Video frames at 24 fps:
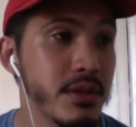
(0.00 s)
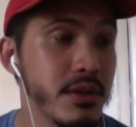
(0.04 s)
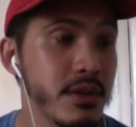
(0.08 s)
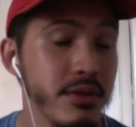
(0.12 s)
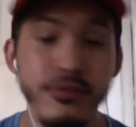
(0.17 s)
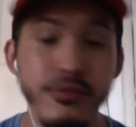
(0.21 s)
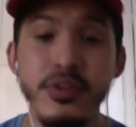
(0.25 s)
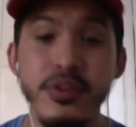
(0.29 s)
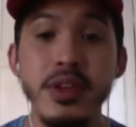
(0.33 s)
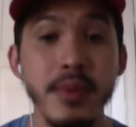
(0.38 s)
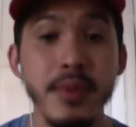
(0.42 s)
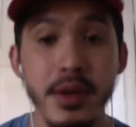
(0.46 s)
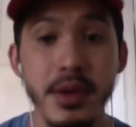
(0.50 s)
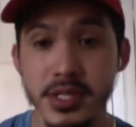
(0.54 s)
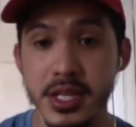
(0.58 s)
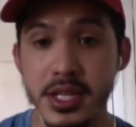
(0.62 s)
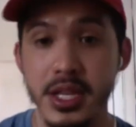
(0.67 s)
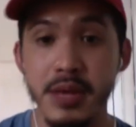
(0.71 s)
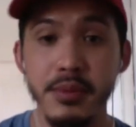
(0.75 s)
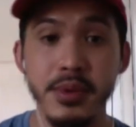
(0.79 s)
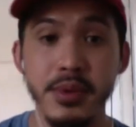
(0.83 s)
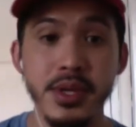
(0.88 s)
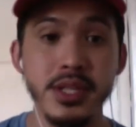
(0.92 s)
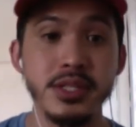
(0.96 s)
female
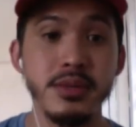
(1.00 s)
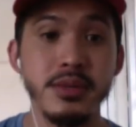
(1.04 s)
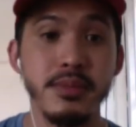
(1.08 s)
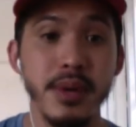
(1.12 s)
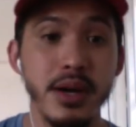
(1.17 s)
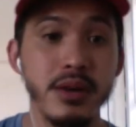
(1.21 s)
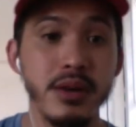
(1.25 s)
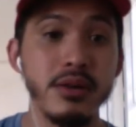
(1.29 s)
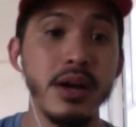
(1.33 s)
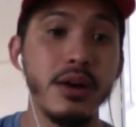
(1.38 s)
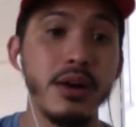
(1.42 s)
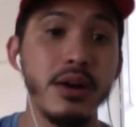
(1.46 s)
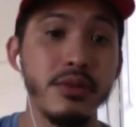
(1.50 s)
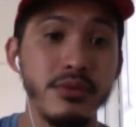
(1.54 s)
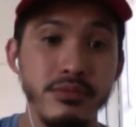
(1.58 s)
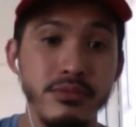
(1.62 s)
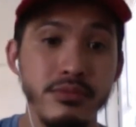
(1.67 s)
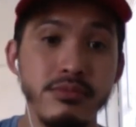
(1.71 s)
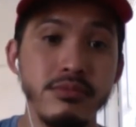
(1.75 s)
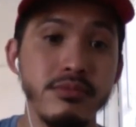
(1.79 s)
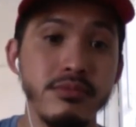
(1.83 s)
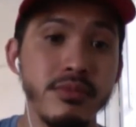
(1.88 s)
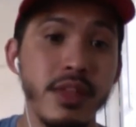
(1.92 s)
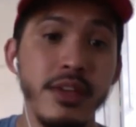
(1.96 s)
celebrities, about how
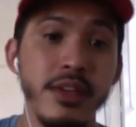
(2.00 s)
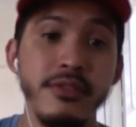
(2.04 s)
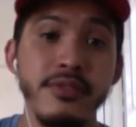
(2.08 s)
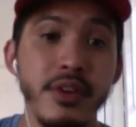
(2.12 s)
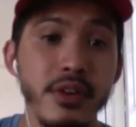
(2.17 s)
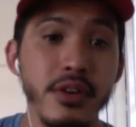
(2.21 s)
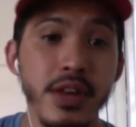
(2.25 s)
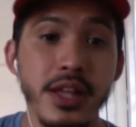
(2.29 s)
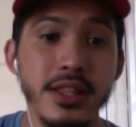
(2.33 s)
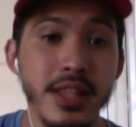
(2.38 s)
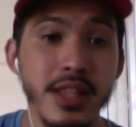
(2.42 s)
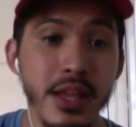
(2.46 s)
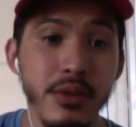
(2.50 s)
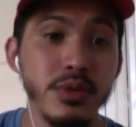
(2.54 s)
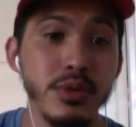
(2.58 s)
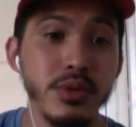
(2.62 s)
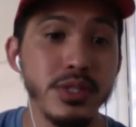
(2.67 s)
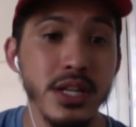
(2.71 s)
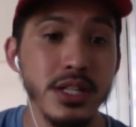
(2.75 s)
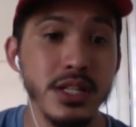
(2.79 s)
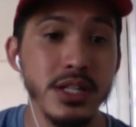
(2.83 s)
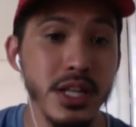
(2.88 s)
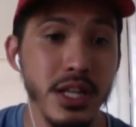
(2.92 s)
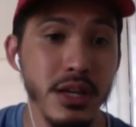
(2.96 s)
they felt like they were
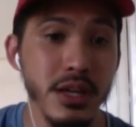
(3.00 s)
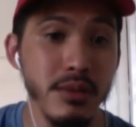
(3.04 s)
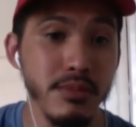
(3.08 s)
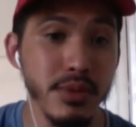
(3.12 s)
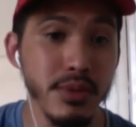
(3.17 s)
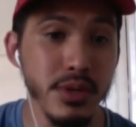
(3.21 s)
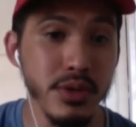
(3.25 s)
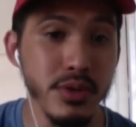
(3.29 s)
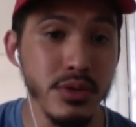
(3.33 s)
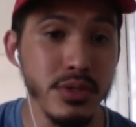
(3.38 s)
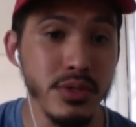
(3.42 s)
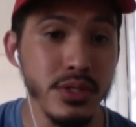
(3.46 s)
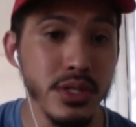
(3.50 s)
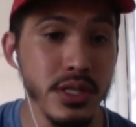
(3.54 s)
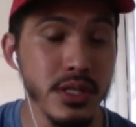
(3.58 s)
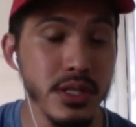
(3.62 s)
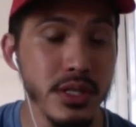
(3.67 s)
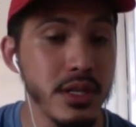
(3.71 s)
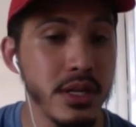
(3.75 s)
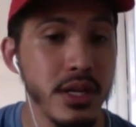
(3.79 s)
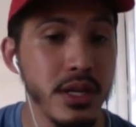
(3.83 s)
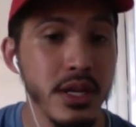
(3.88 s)
sexually abused and